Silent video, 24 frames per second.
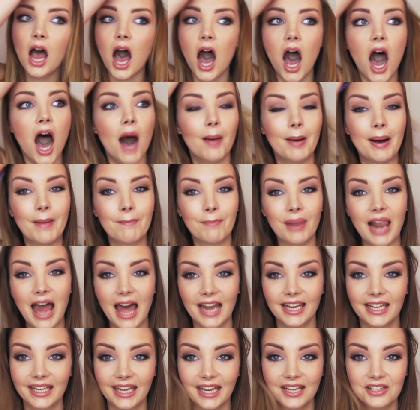and
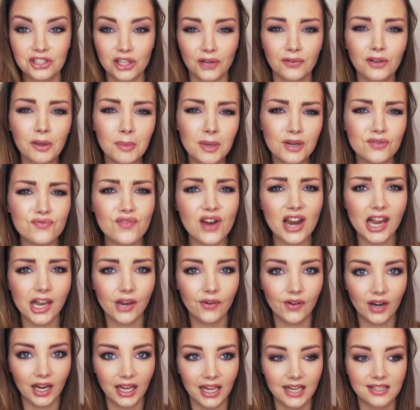planning it and stuff can be
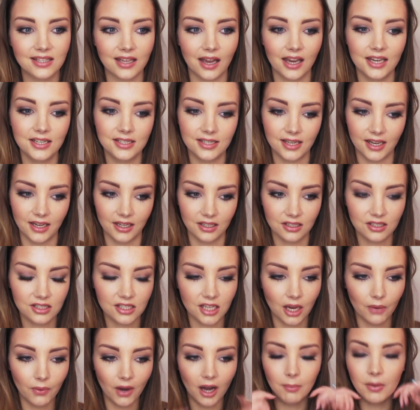really exciting.
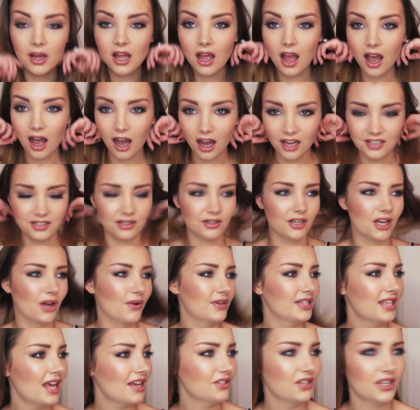So I don't know,
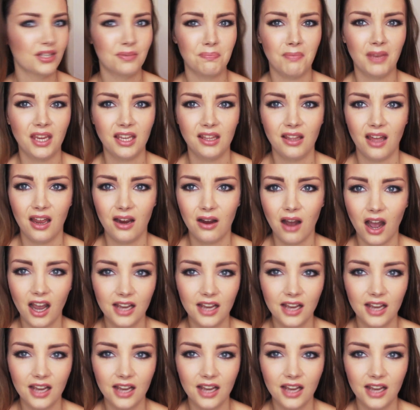is that just me though?